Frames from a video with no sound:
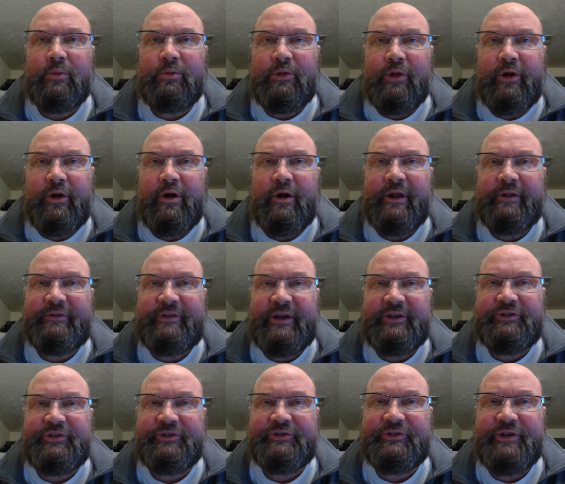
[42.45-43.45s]
learn and
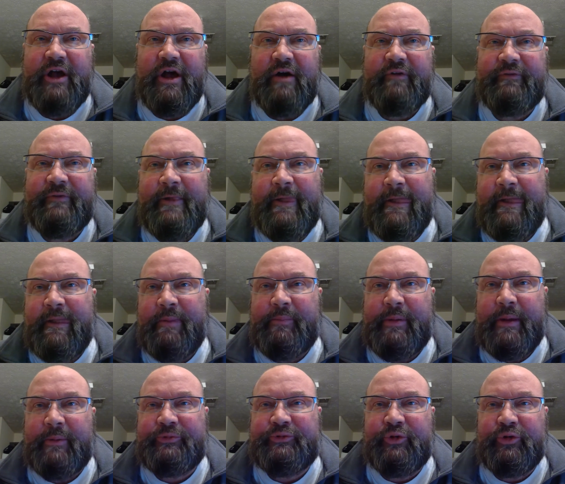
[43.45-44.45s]
teach yourself,
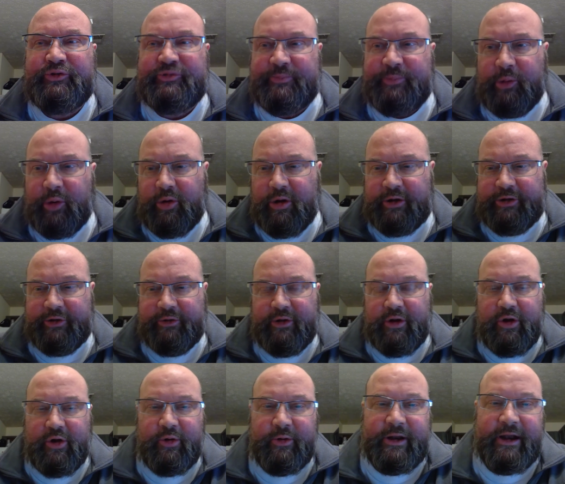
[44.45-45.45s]
be able to explore on your
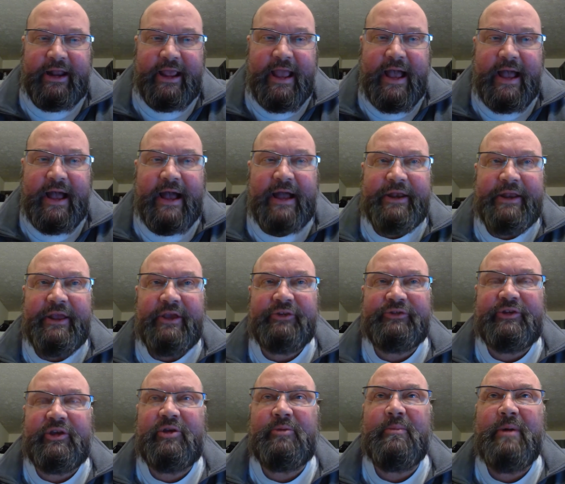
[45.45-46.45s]
own any
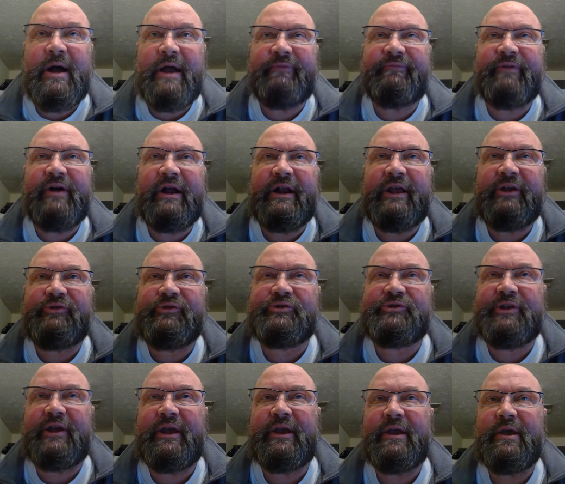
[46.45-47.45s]
ideas that you might find
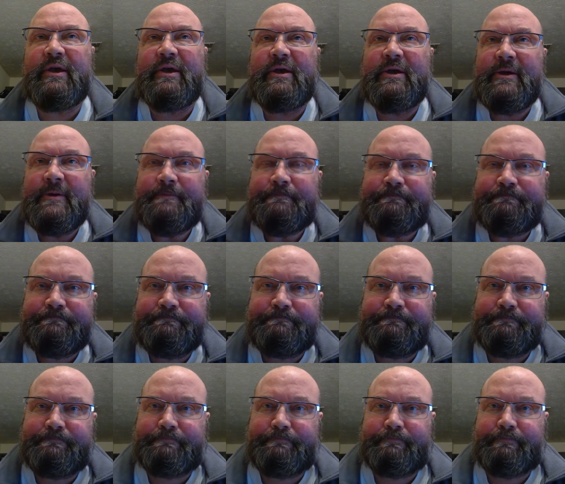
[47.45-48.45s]
interesting
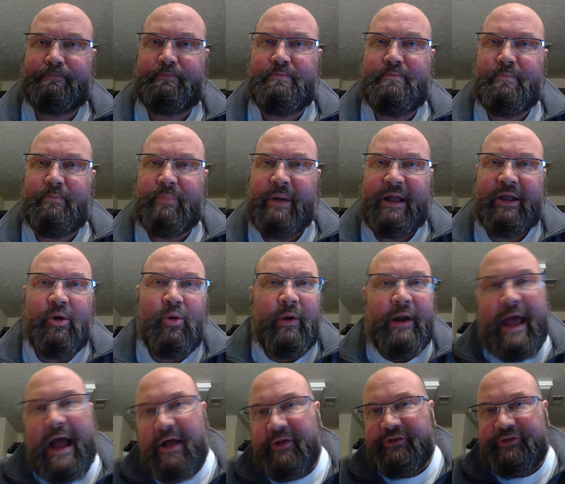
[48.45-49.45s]
by going
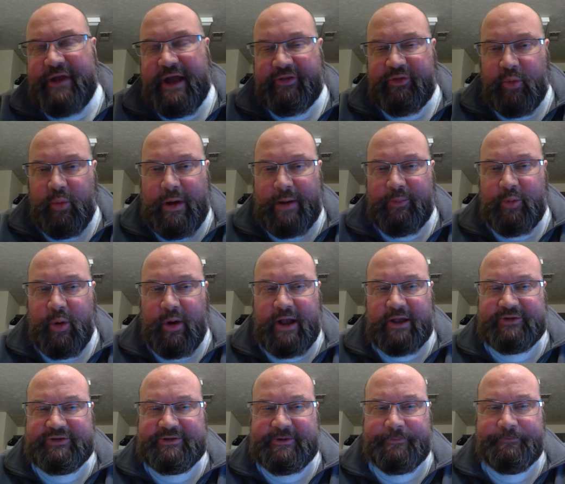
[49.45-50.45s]
outside the
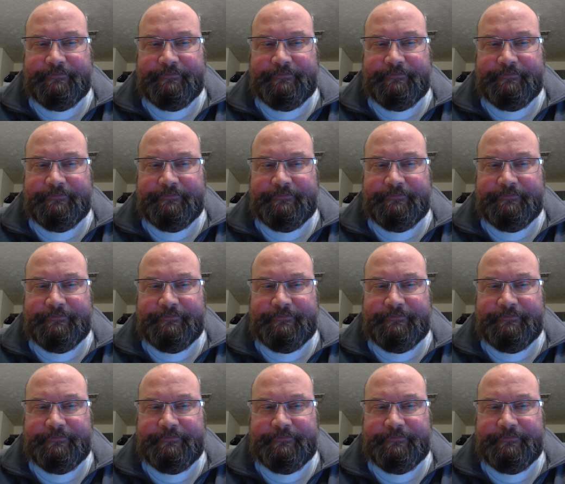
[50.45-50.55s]
WebQuest,